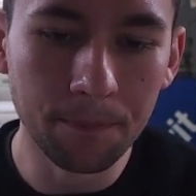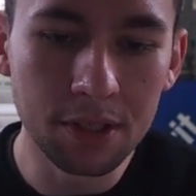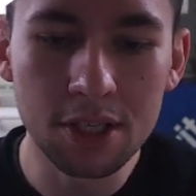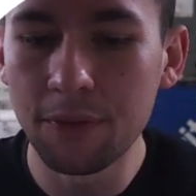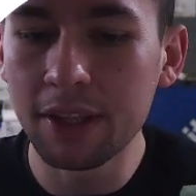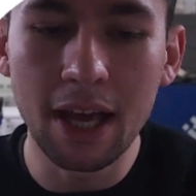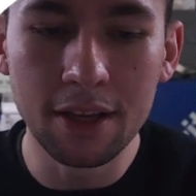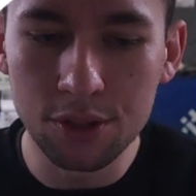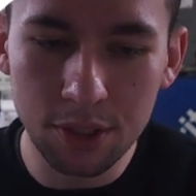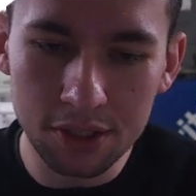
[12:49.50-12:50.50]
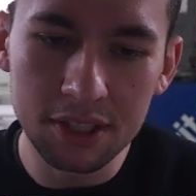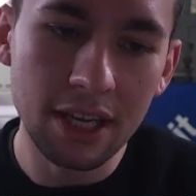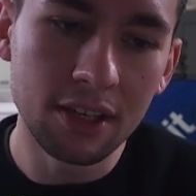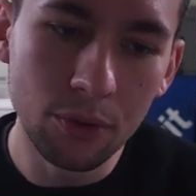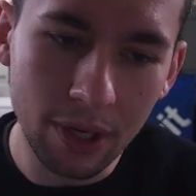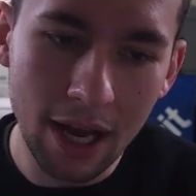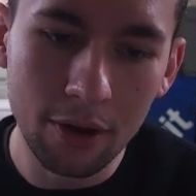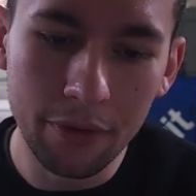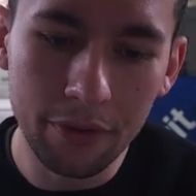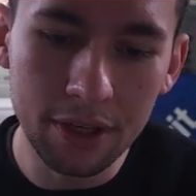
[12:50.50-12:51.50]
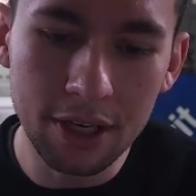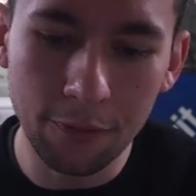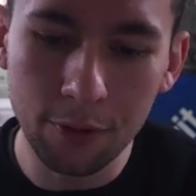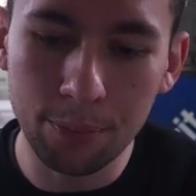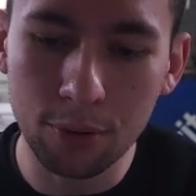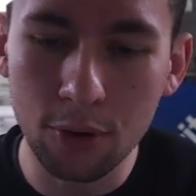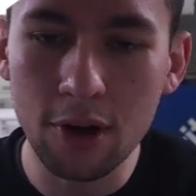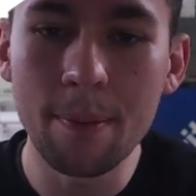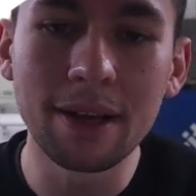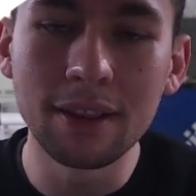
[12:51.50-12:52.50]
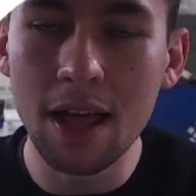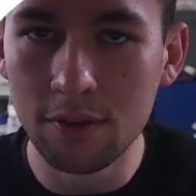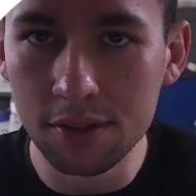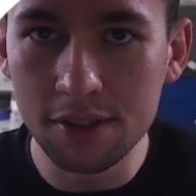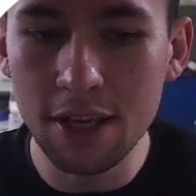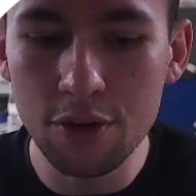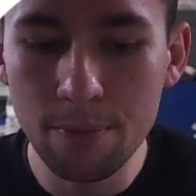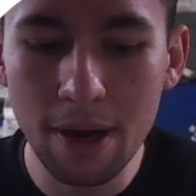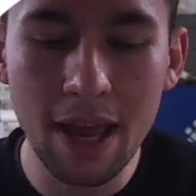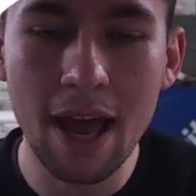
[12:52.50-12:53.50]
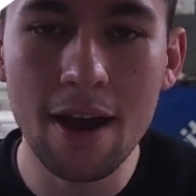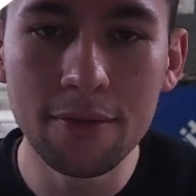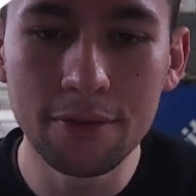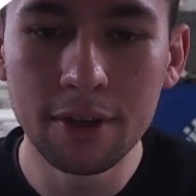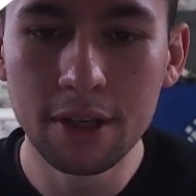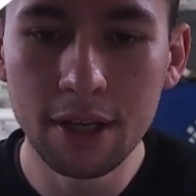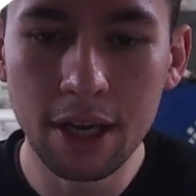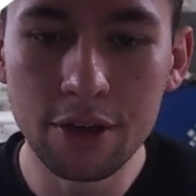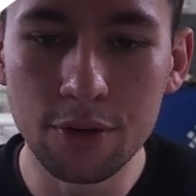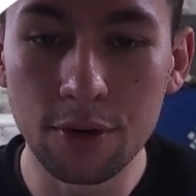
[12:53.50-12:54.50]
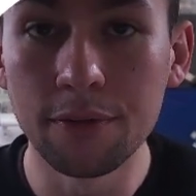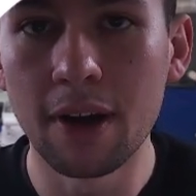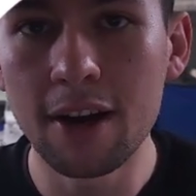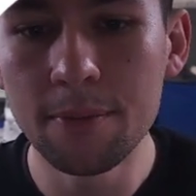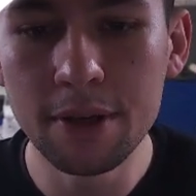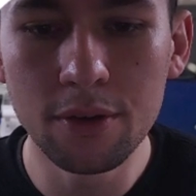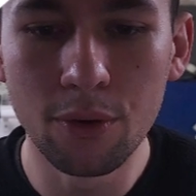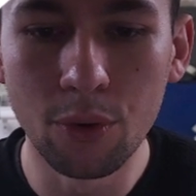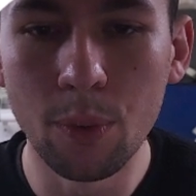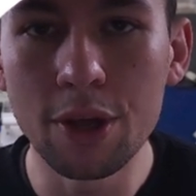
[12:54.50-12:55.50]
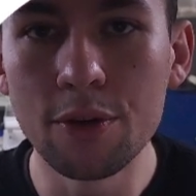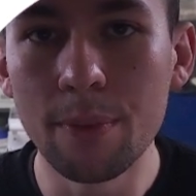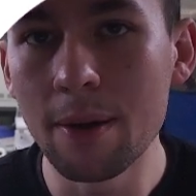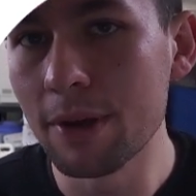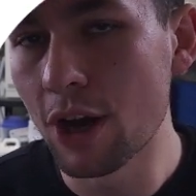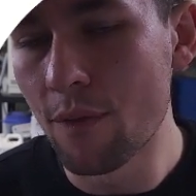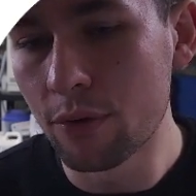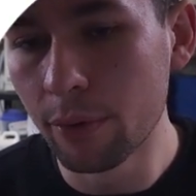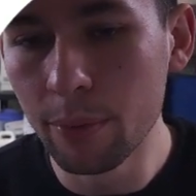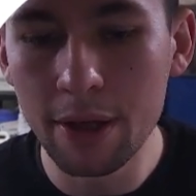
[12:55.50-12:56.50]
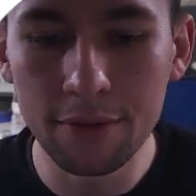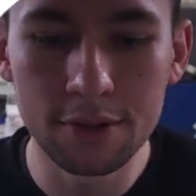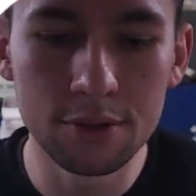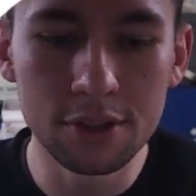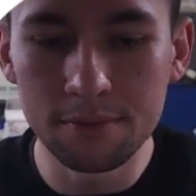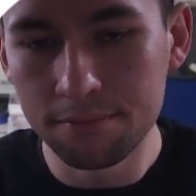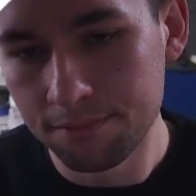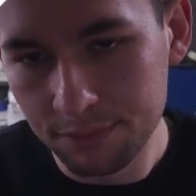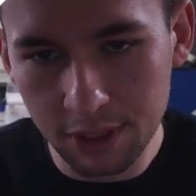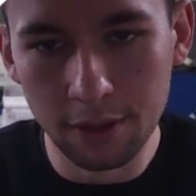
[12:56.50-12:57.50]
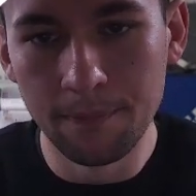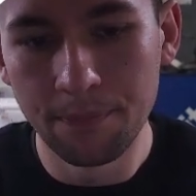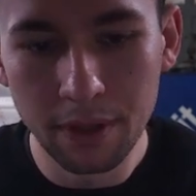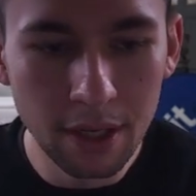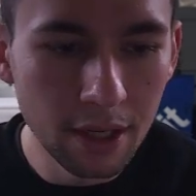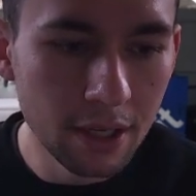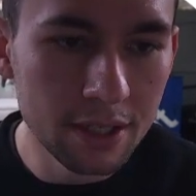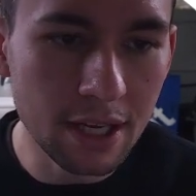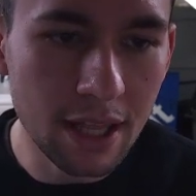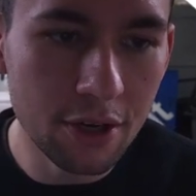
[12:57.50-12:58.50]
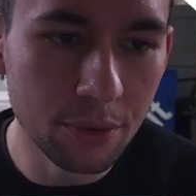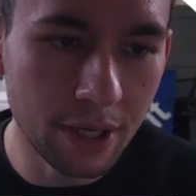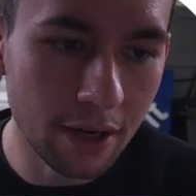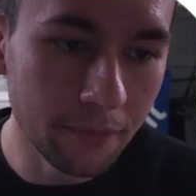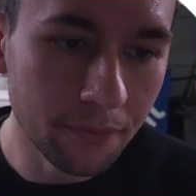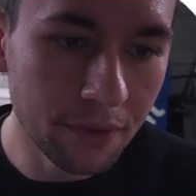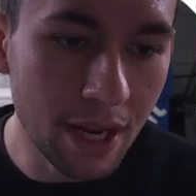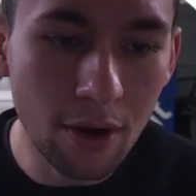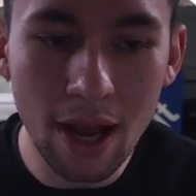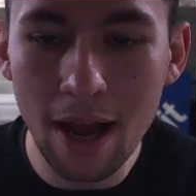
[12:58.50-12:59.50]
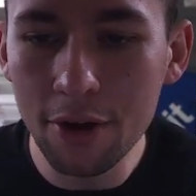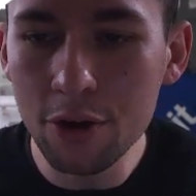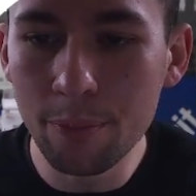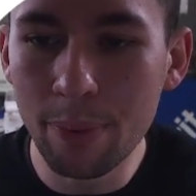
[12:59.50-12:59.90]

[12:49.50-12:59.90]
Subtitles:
Stuff like that. So it doesn't take into account the different programming levels that you might have in your environment or what you might be comfortable with. So just, take that into account. Now, how do you